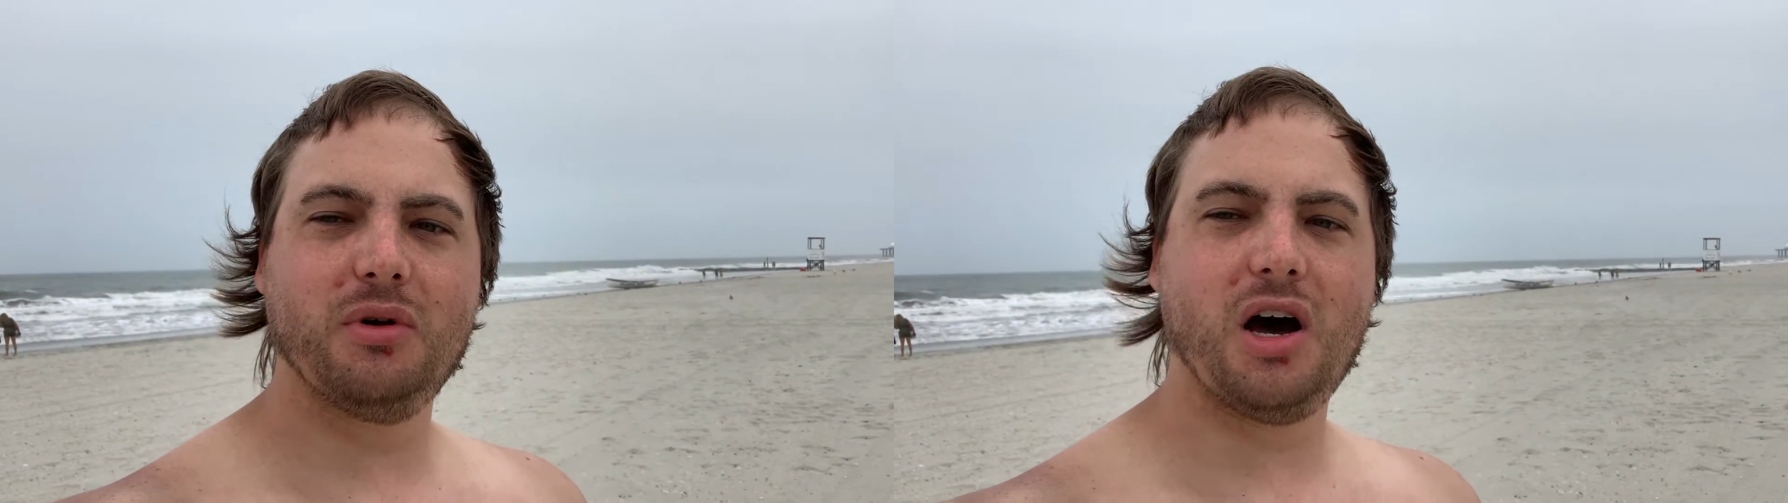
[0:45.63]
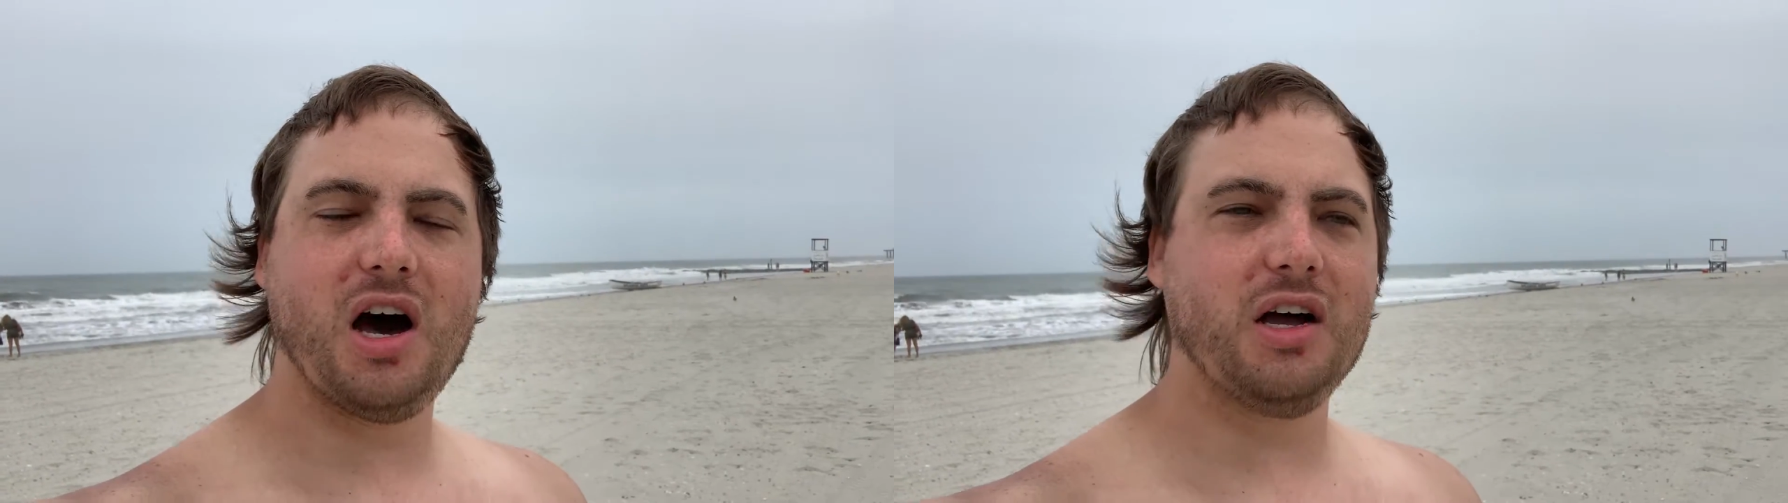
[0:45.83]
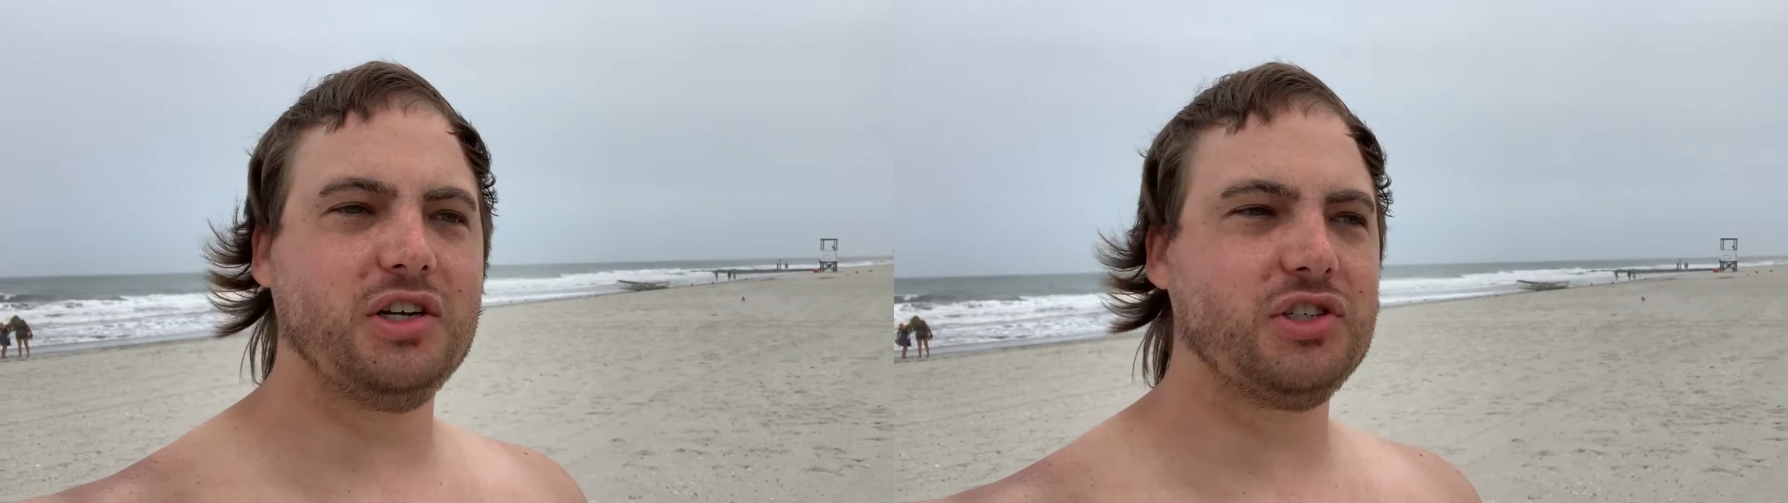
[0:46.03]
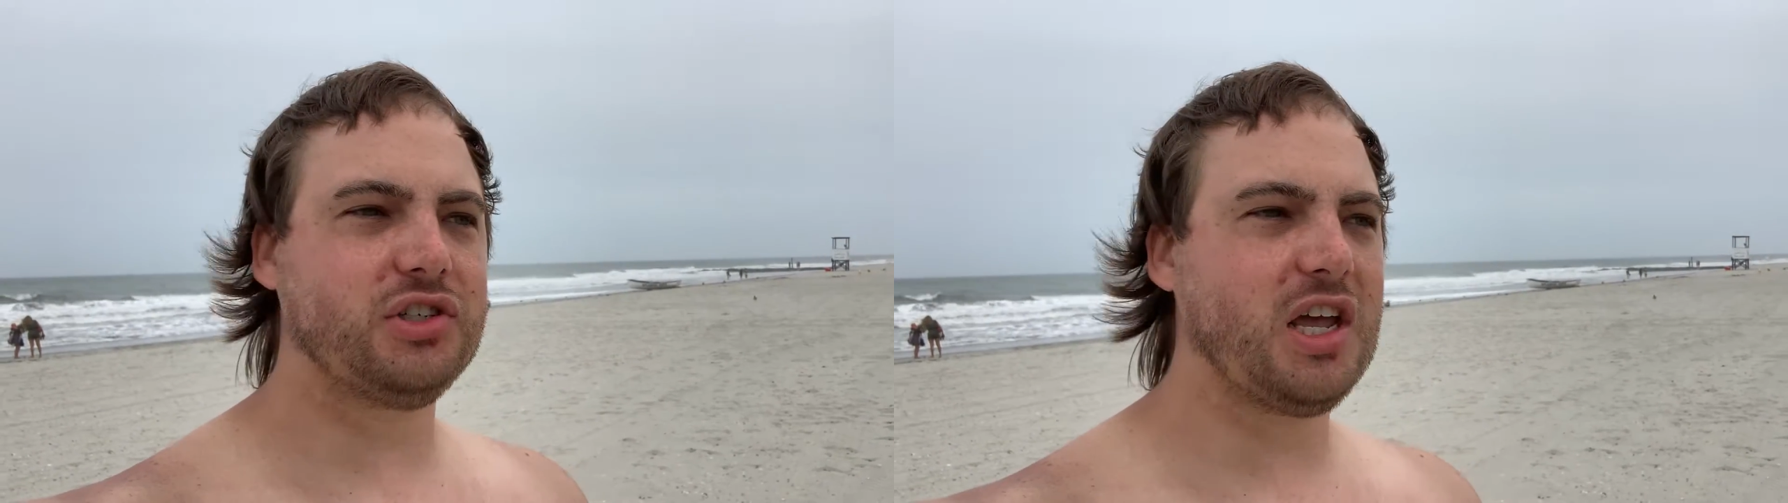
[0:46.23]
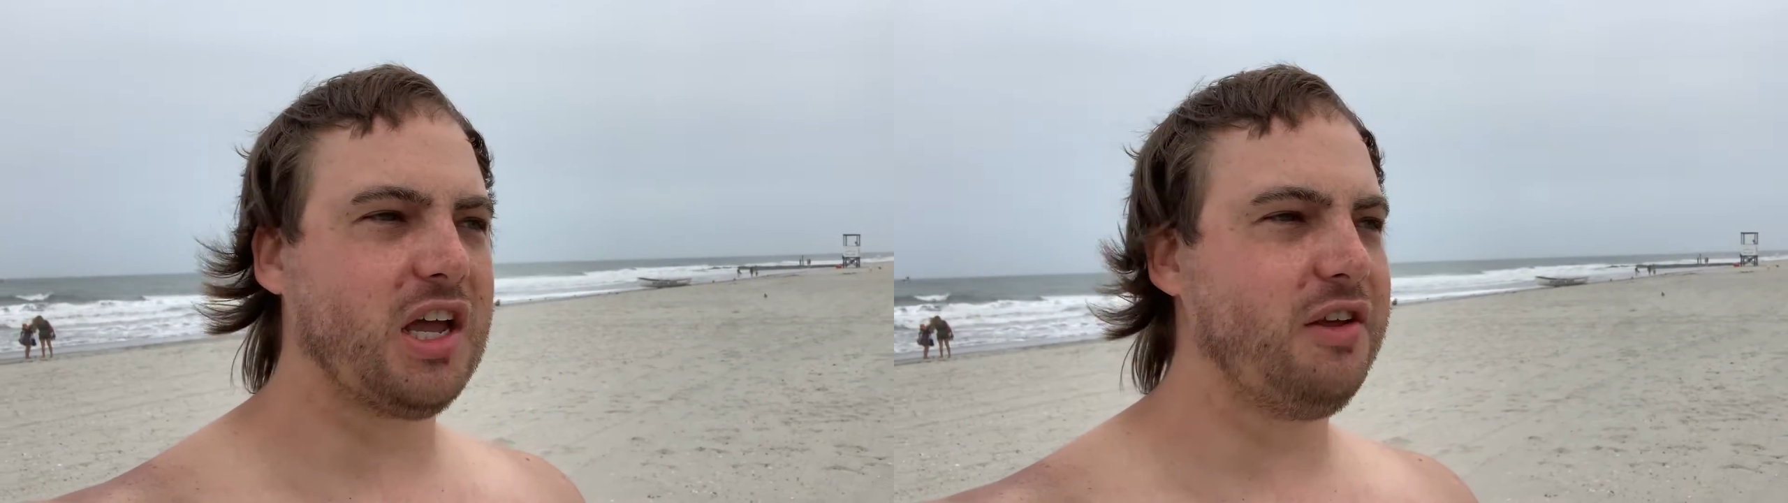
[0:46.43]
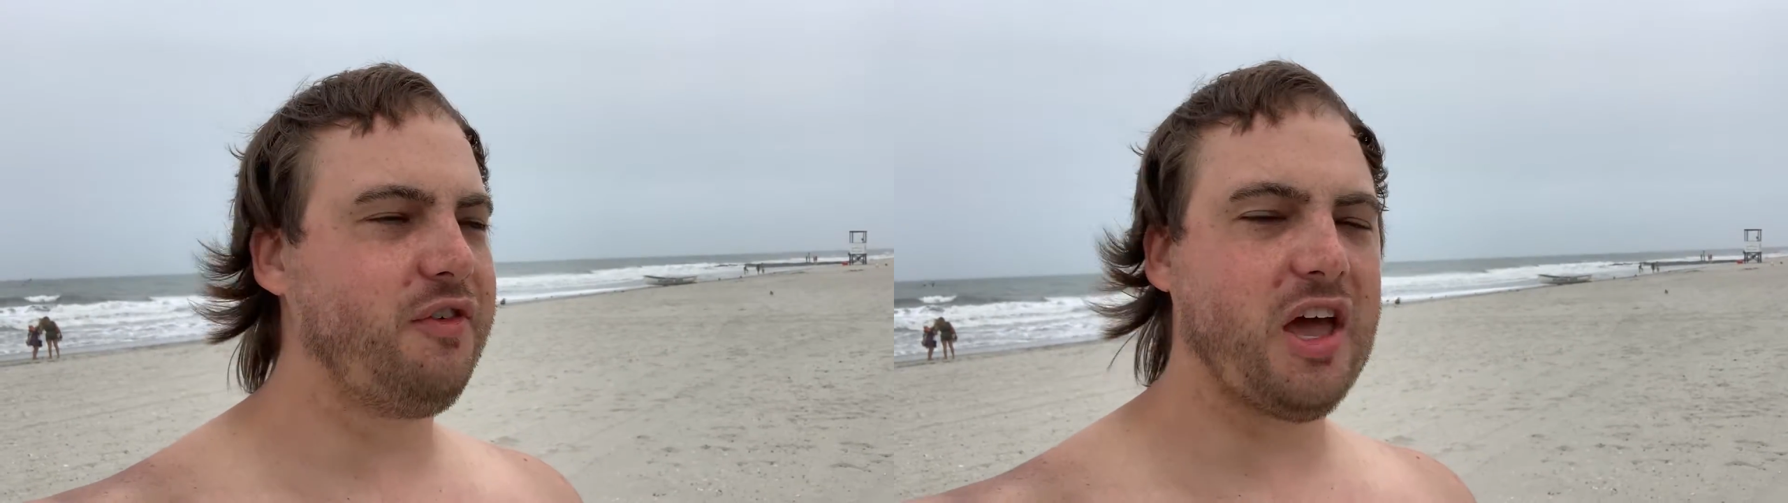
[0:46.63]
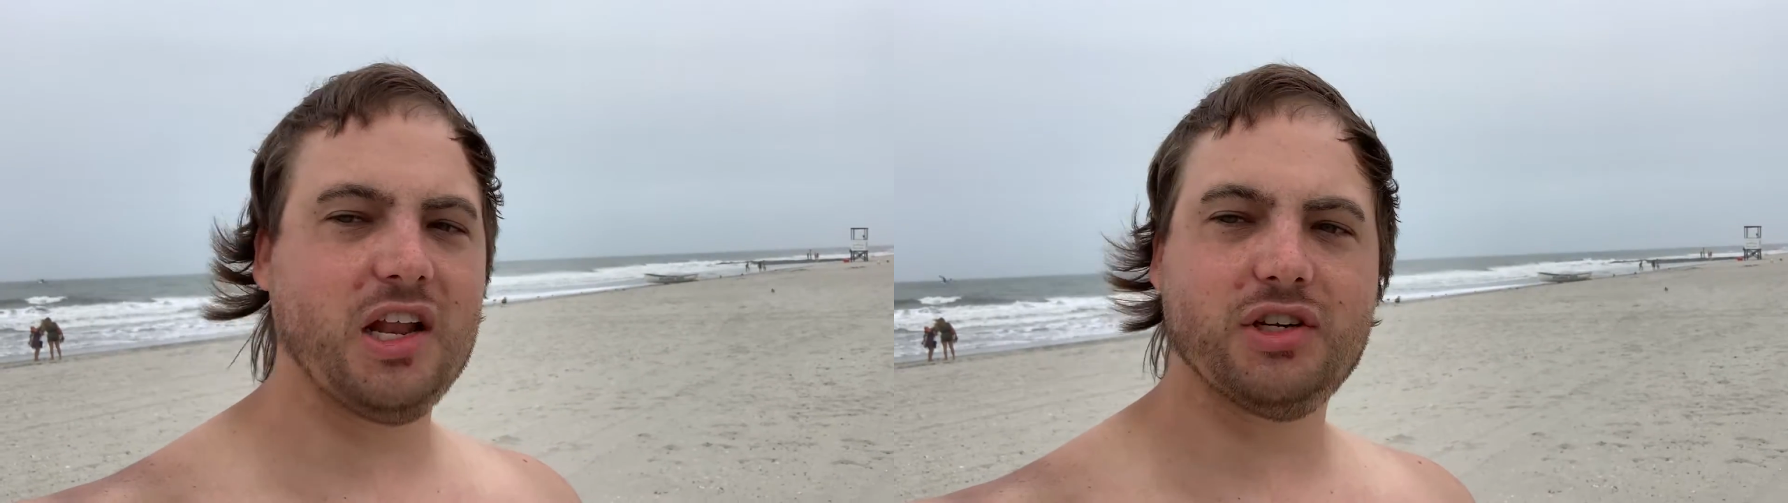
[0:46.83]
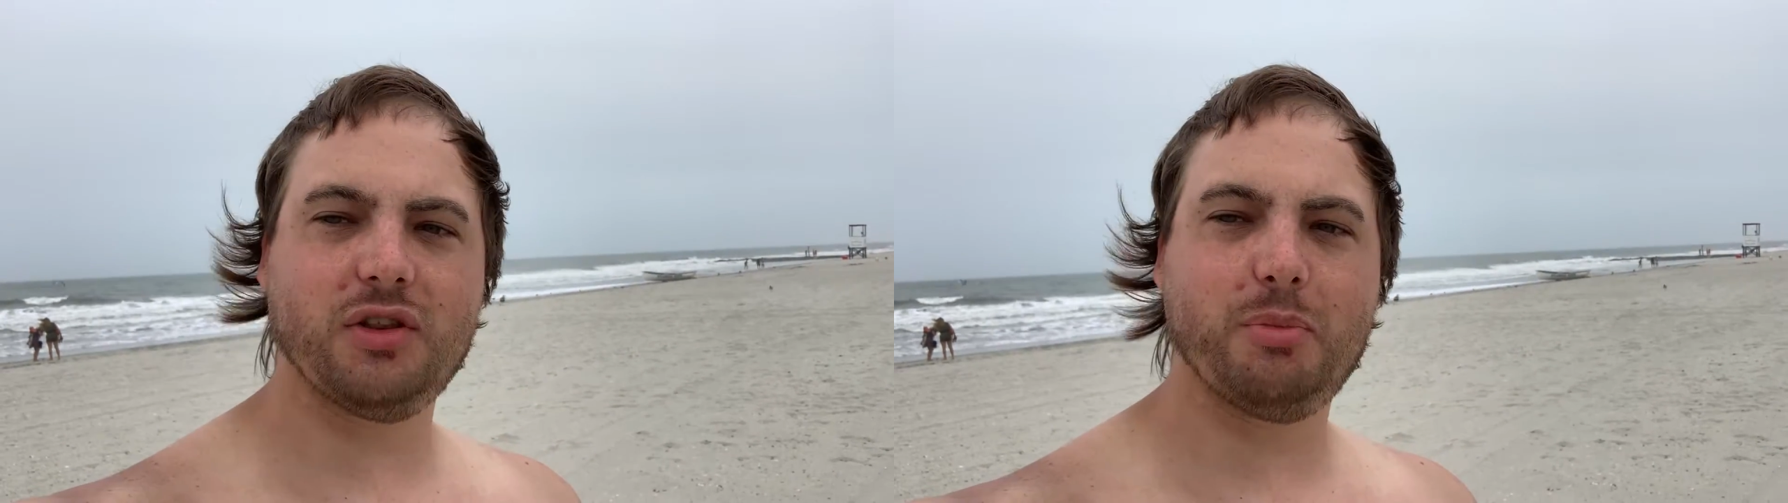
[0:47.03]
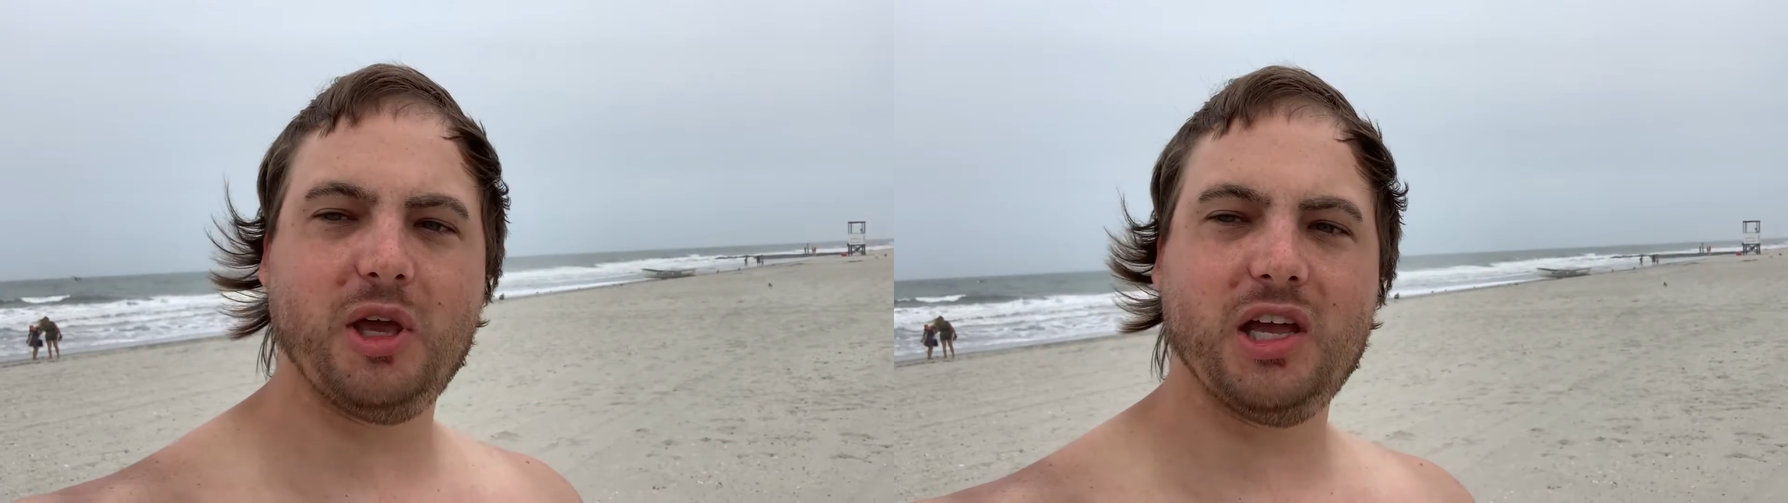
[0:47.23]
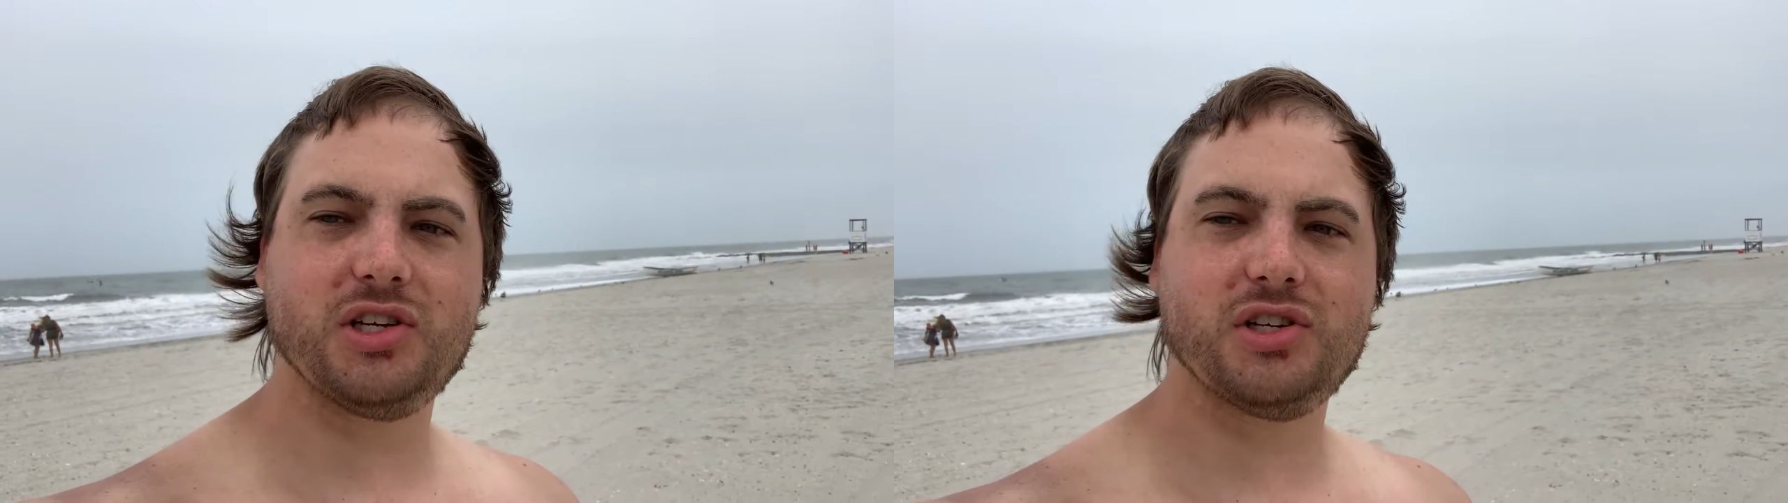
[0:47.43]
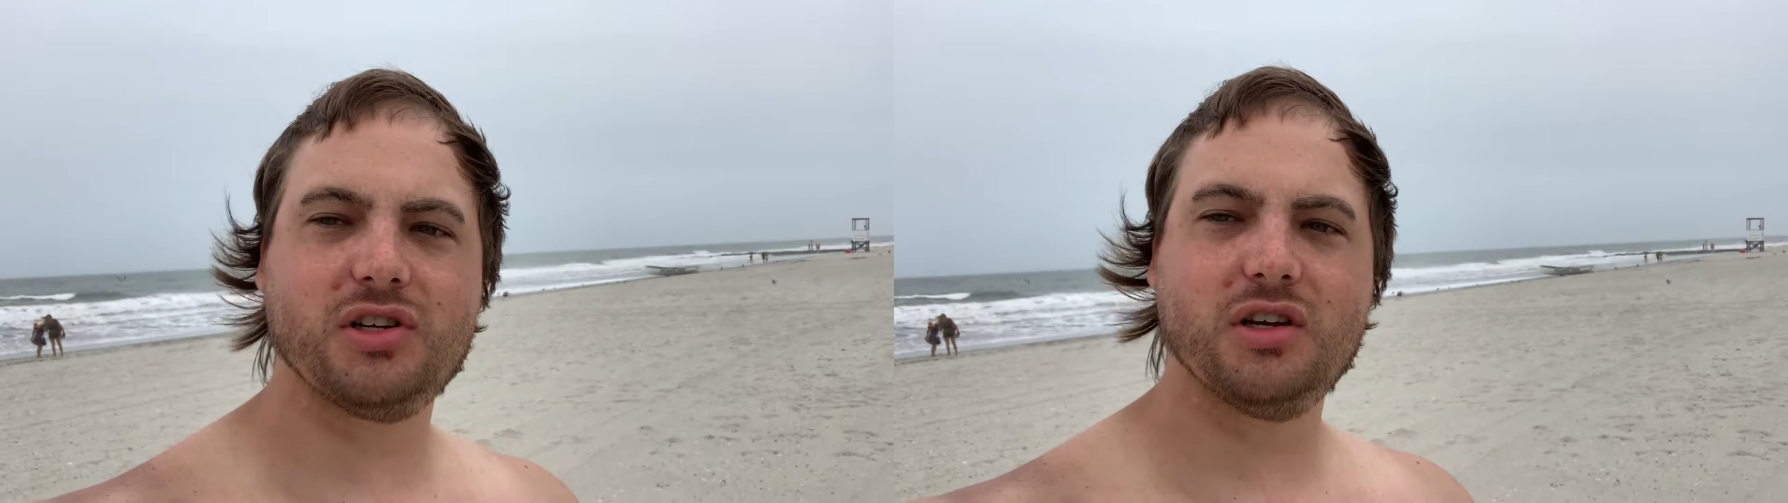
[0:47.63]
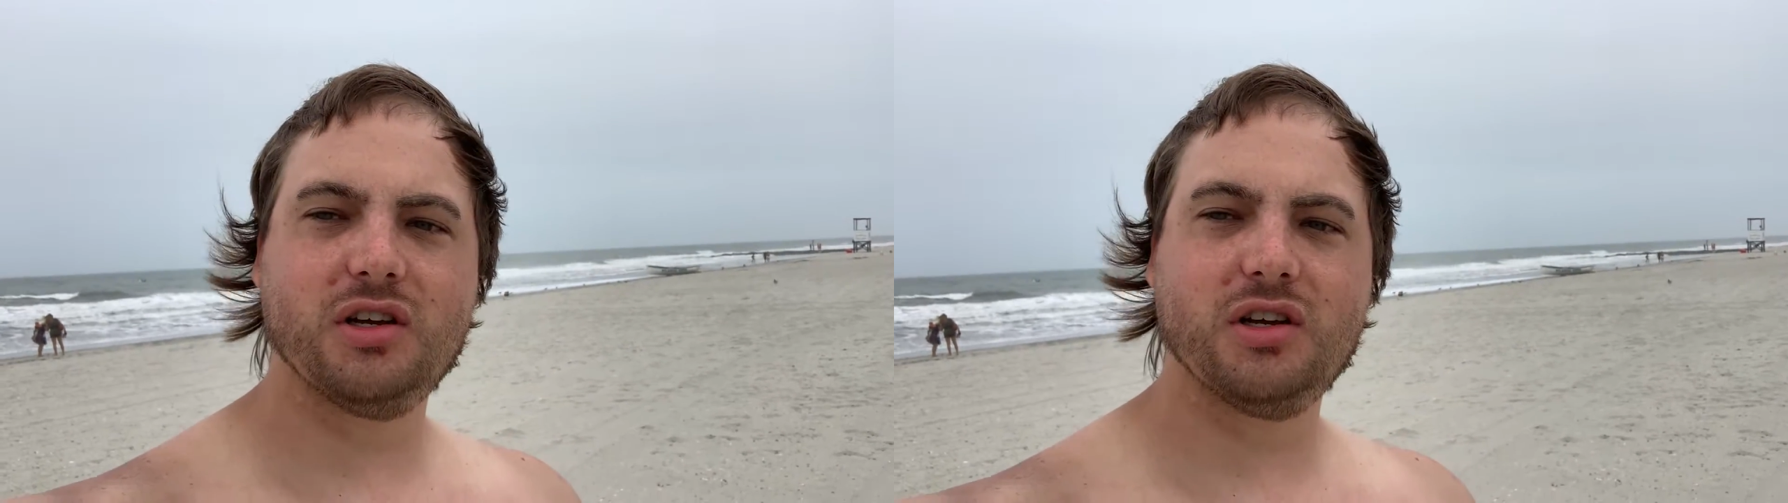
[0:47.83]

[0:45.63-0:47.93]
Uh, just taking advantage of the beach.